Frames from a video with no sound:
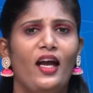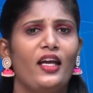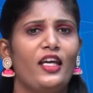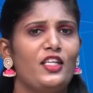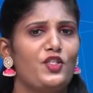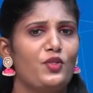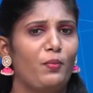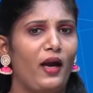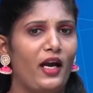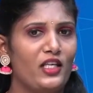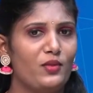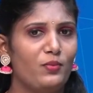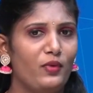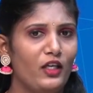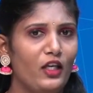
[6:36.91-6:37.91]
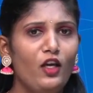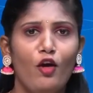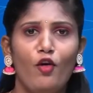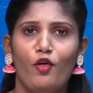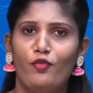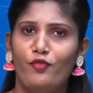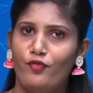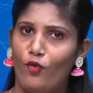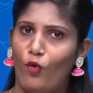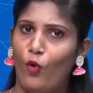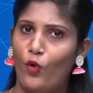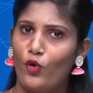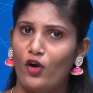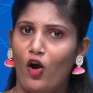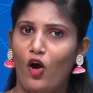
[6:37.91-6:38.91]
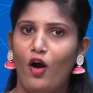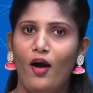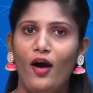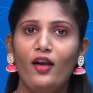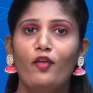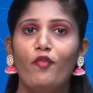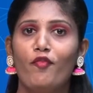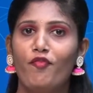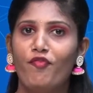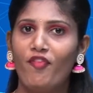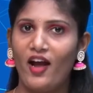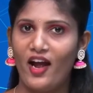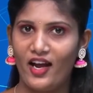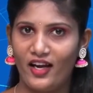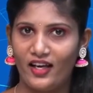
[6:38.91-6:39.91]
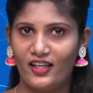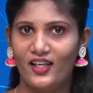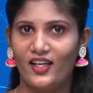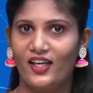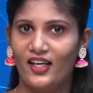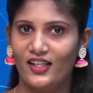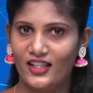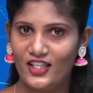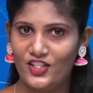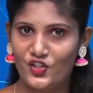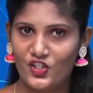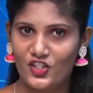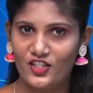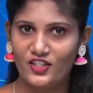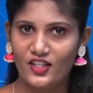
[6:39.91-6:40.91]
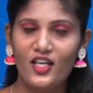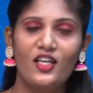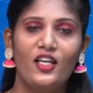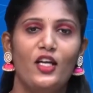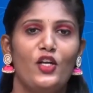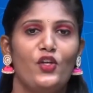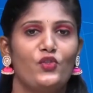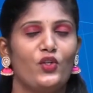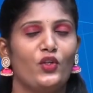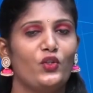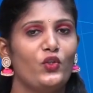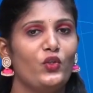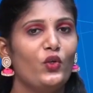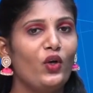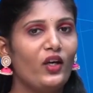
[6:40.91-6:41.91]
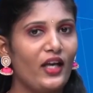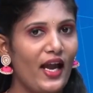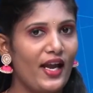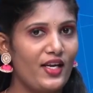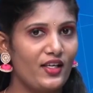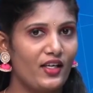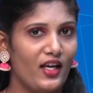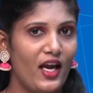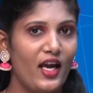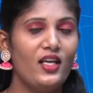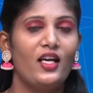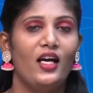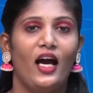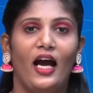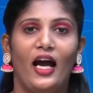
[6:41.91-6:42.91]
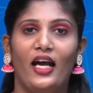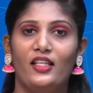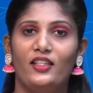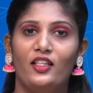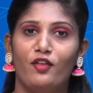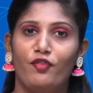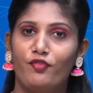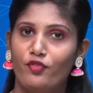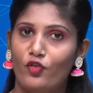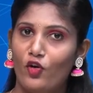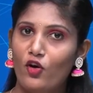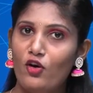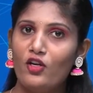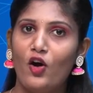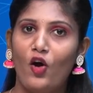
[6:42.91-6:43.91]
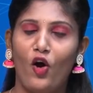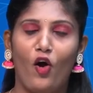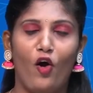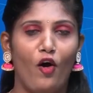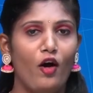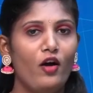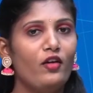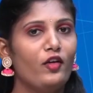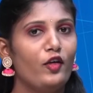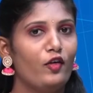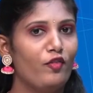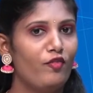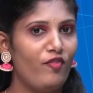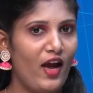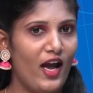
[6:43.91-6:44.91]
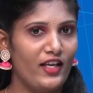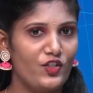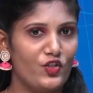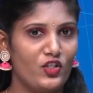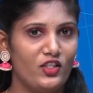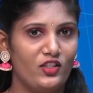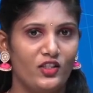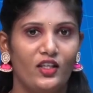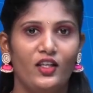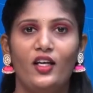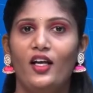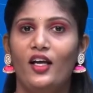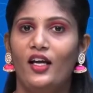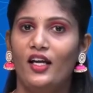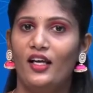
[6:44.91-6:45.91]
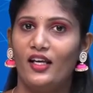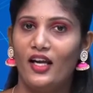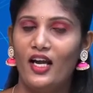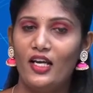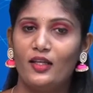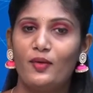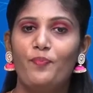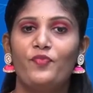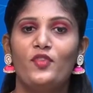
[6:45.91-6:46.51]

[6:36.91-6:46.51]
It might be 4 or 5, right children? So you can write either 4 or 5 children, right?